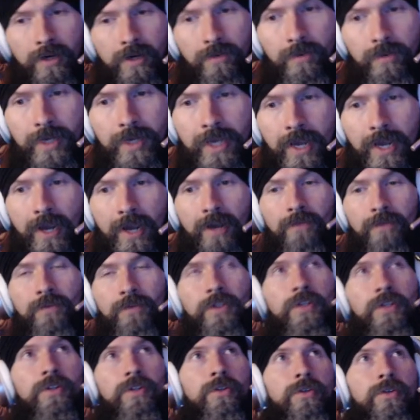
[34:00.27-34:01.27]
we have
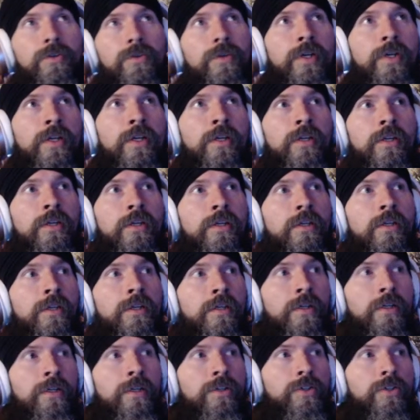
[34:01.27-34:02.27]
to
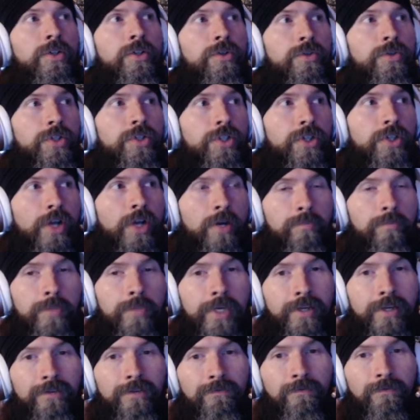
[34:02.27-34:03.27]
start
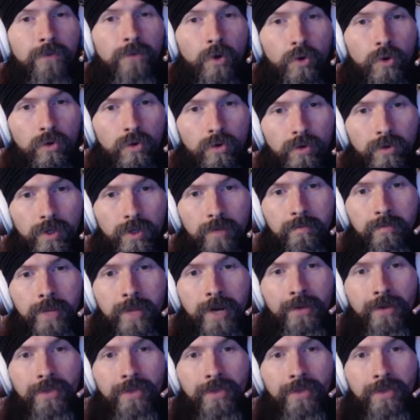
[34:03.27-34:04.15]
being vocal about